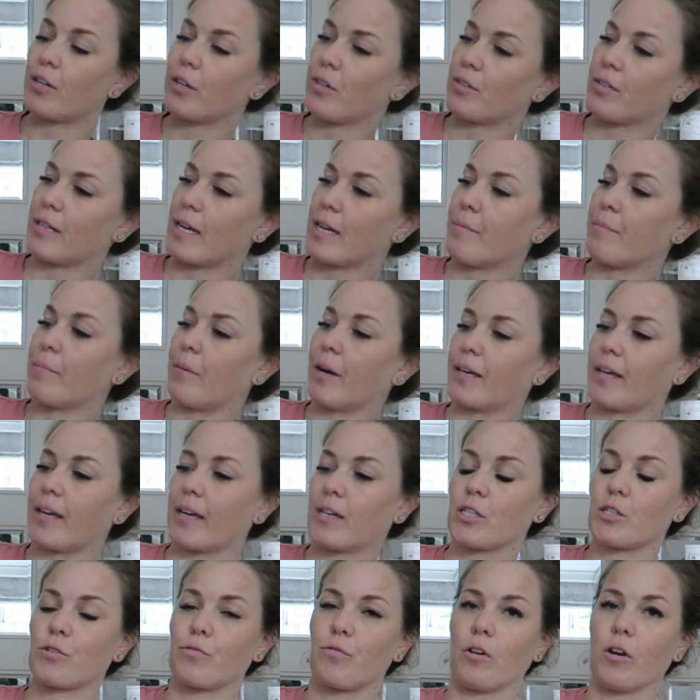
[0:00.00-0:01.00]
good in my
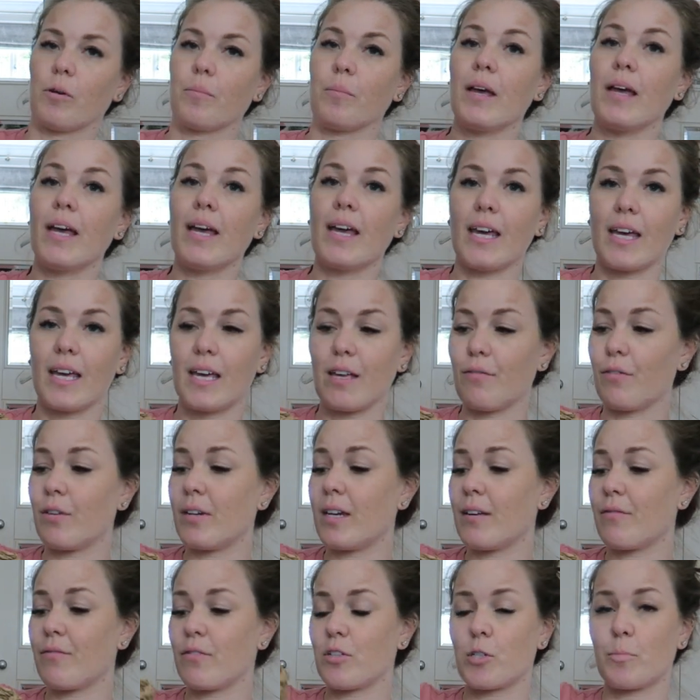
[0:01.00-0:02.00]
guest room,
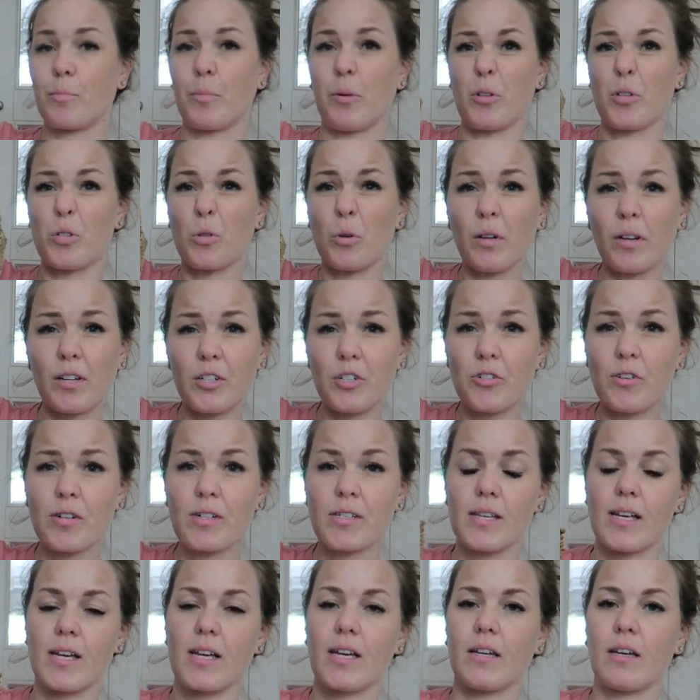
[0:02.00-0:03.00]
even to put
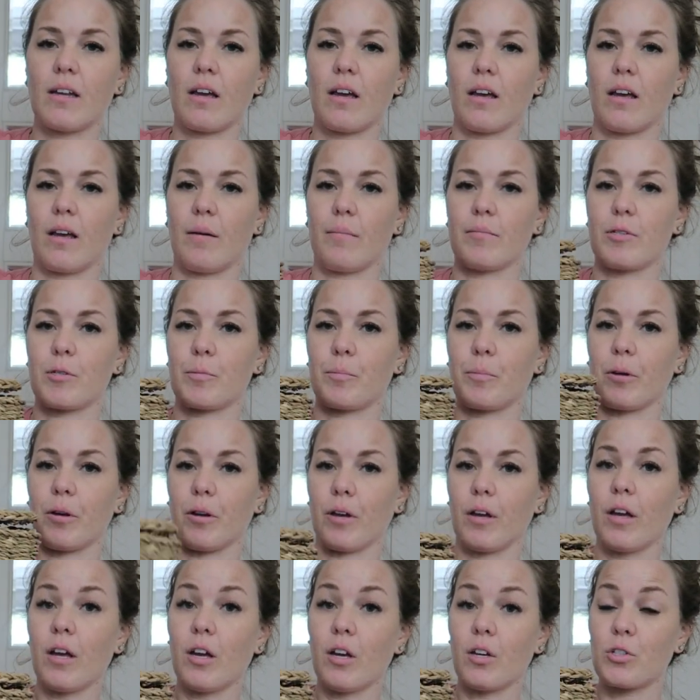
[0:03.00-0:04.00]
toiletries in, to
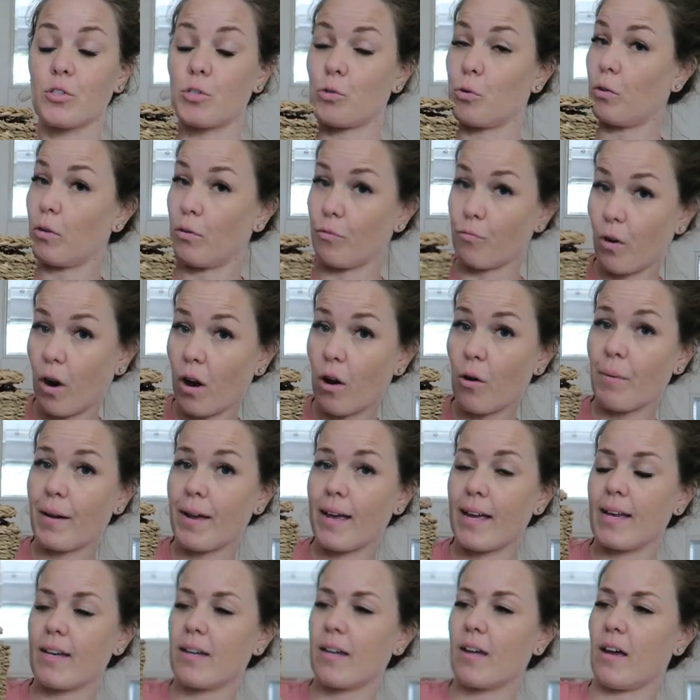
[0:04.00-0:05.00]
put toilet roll
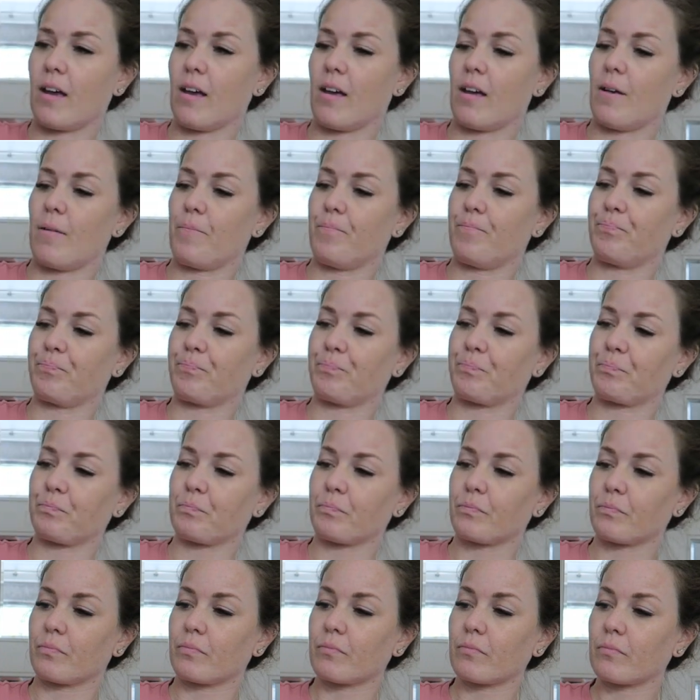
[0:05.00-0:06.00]
in. I'm
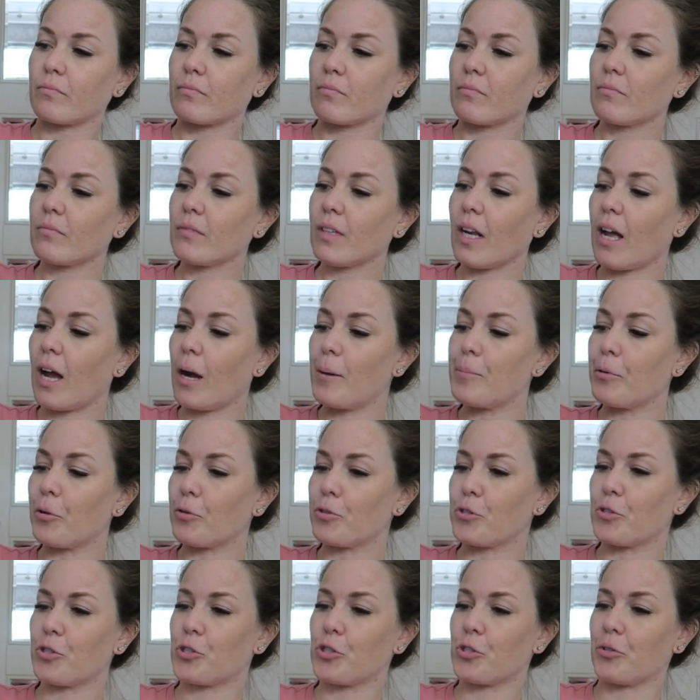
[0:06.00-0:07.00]

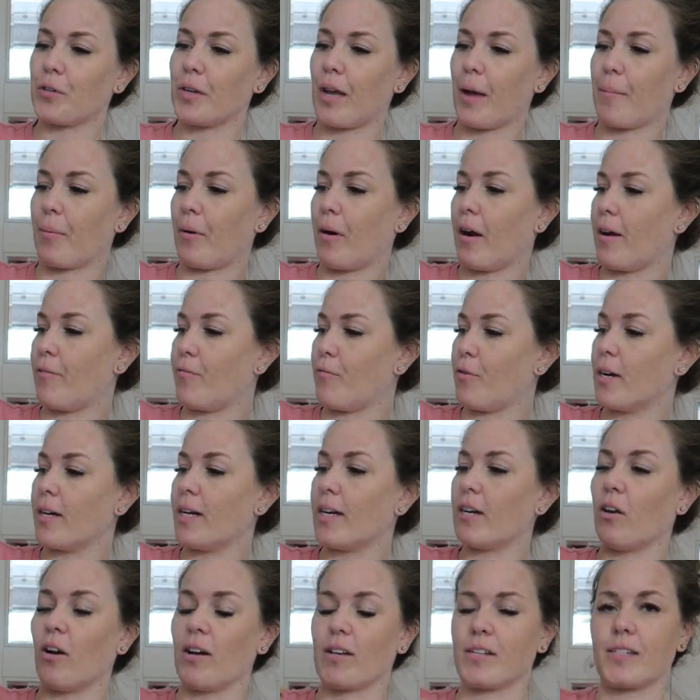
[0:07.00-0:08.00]
not too sure yet, but I
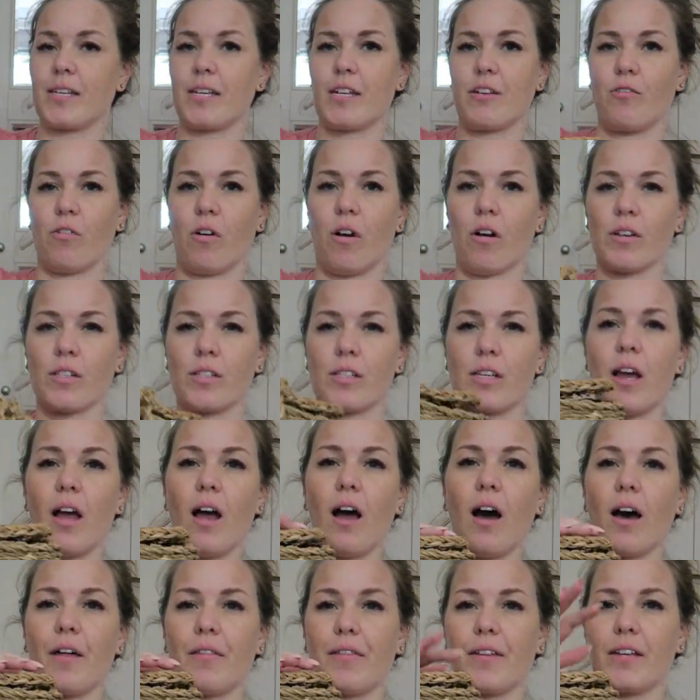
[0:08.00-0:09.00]
really like seagrass.
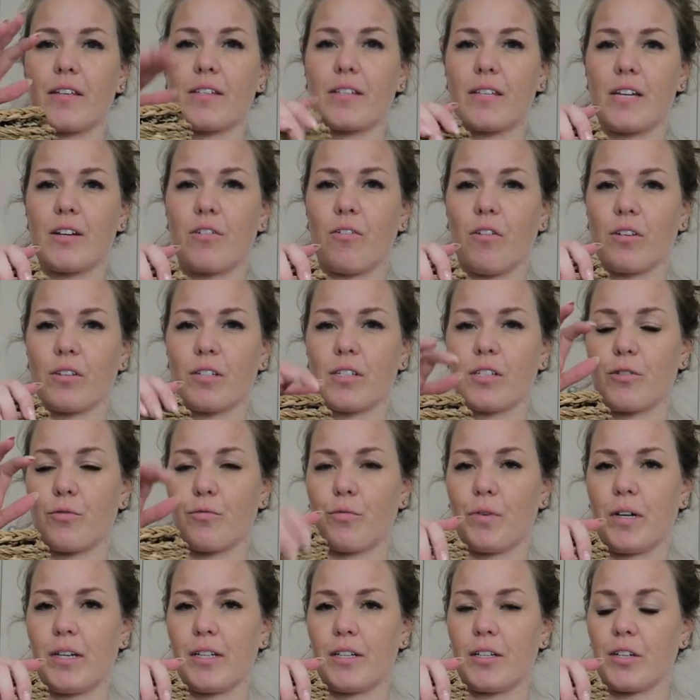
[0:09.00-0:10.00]
I think seagrass is a
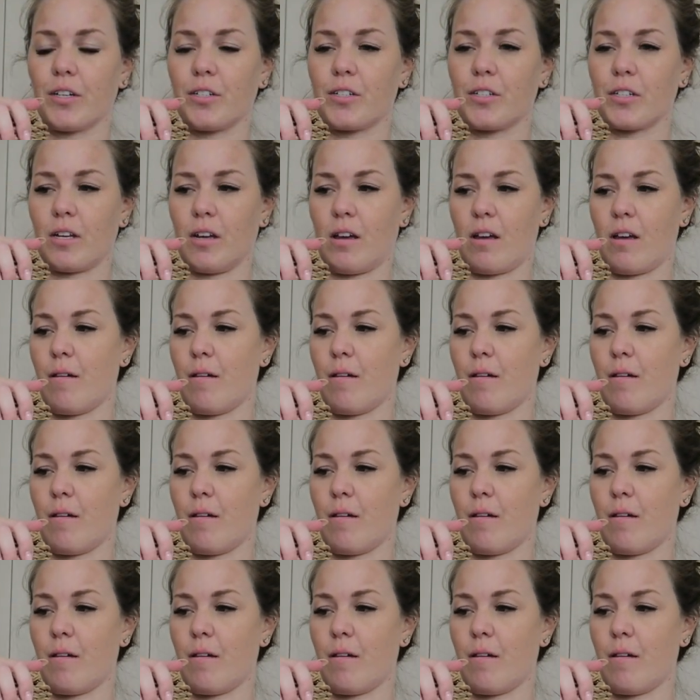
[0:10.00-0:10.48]
really good